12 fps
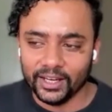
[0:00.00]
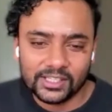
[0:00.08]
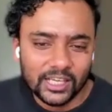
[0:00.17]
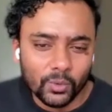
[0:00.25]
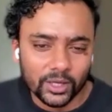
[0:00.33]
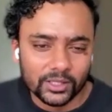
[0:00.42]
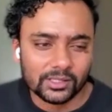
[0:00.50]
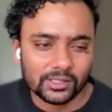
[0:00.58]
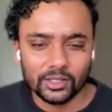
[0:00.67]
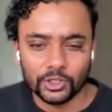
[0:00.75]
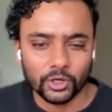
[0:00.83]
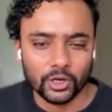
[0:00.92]
See
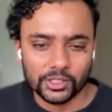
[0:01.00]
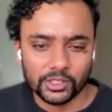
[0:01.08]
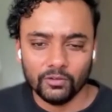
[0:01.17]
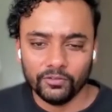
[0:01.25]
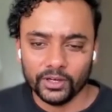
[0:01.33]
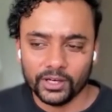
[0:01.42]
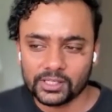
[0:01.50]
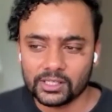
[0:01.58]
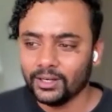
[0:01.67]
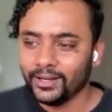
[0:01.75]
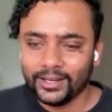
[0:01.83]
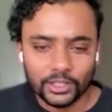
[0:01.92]
what draws you
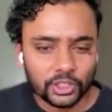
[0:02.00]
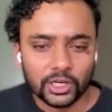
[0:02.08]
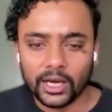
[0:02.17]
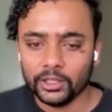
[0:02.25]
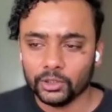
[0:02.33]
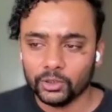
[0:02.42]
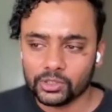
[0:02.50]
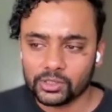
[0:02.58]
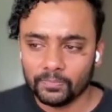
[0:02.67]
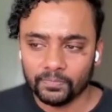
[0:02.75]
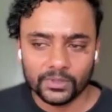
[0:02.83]
first. Try those.